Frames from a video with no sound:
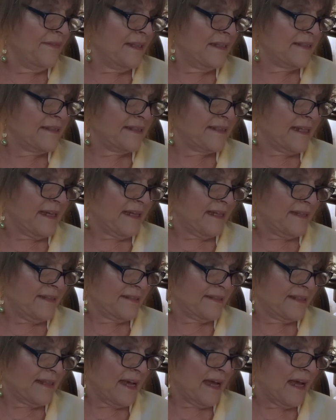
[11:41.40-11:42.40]
it
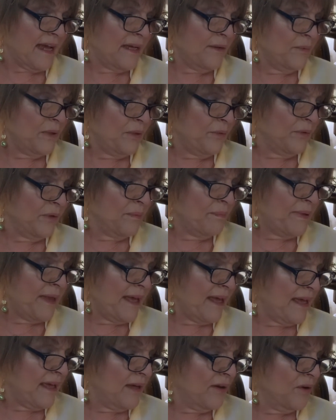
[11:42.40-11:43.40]
says, "I will
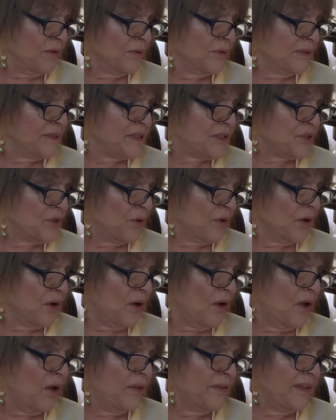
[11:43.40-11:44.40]
repay or restore
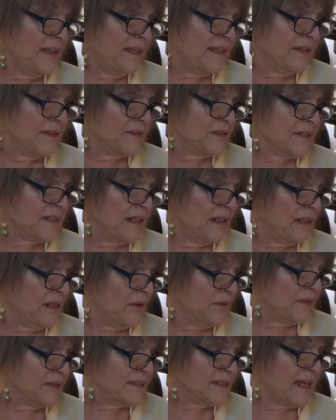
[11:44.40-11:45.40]
all the years the
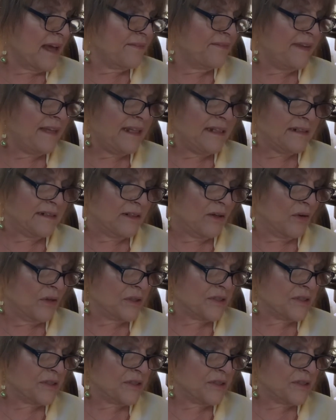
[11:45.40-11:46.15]
locusts have eaten or